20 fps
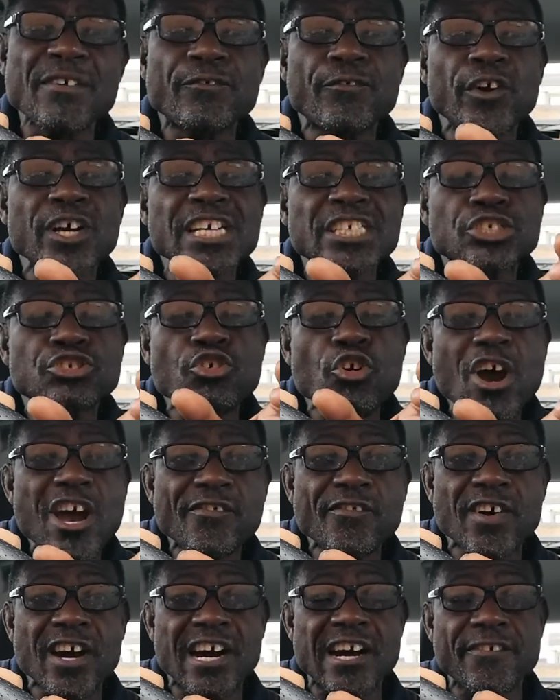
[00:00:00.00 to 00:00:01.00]
before you
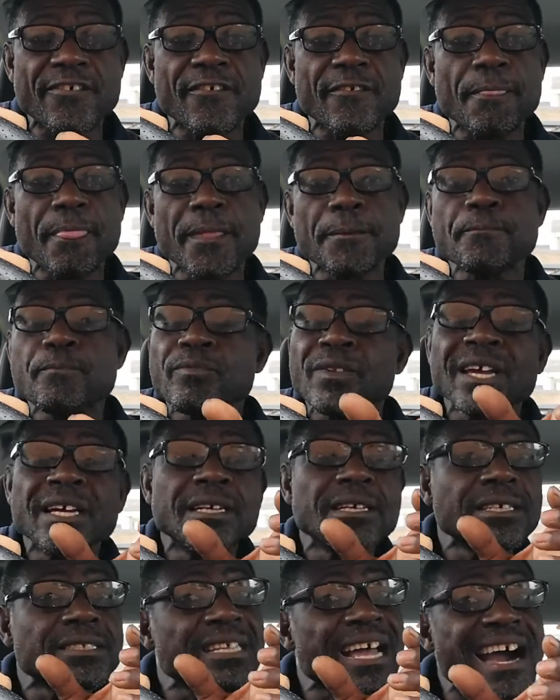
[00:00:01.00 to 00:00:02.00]
drive off,
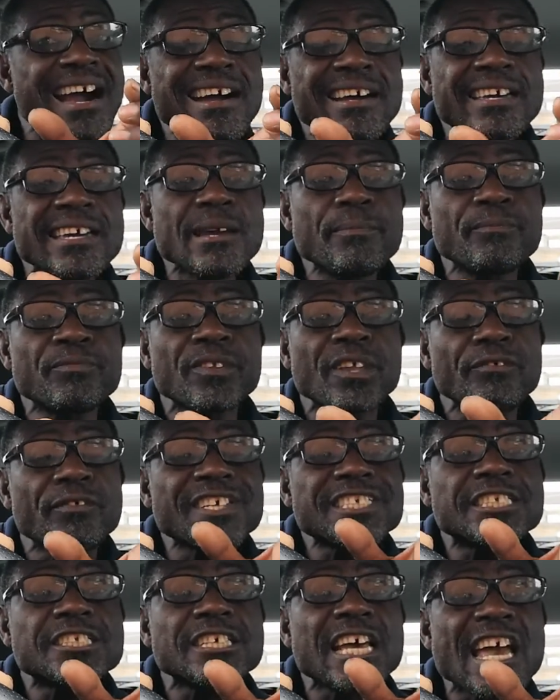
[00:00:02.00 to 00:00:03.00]
thank him
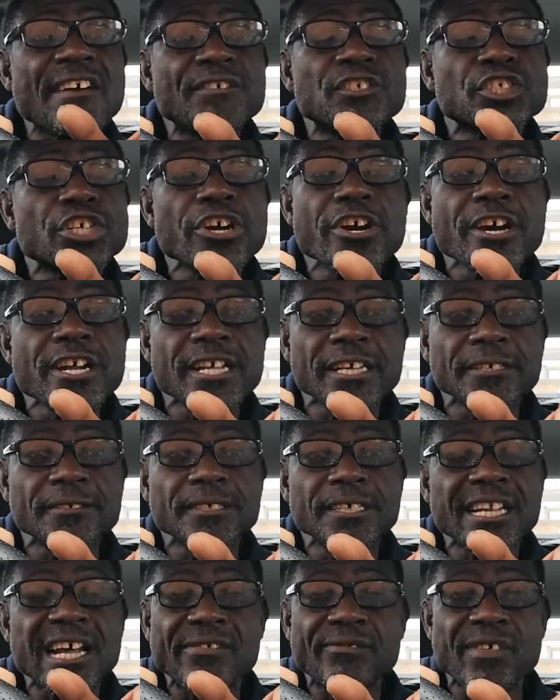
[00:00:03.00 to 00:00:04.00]
for safe journey
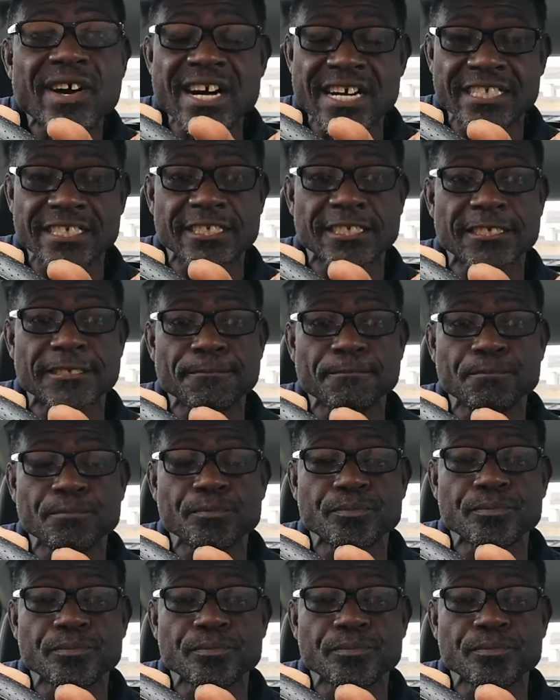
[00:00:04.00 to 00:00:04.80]
in advance.